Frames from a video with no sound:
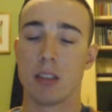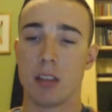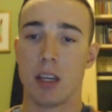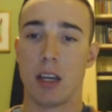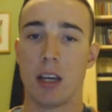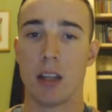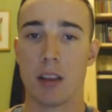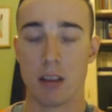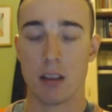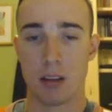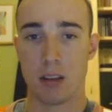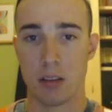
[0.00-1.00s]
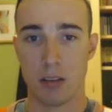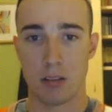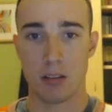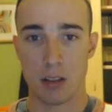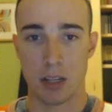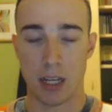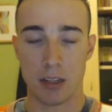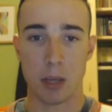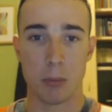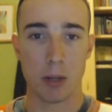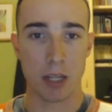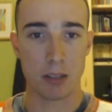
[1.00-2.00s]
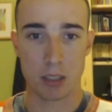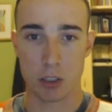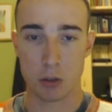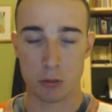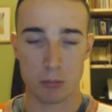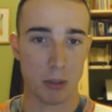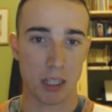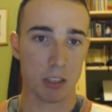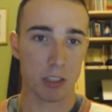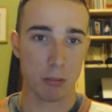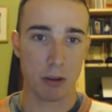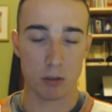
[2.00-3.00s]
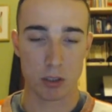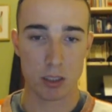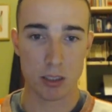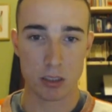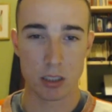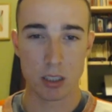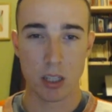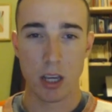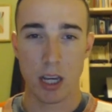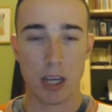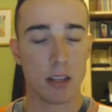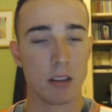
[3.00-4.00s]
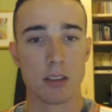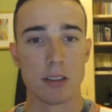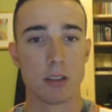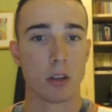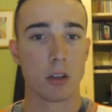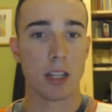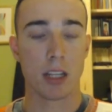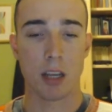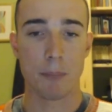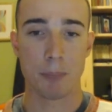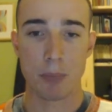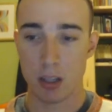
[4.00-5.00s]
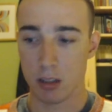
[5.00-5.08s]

and this is the endgame we have reached practically by force, and it's drawn endgame.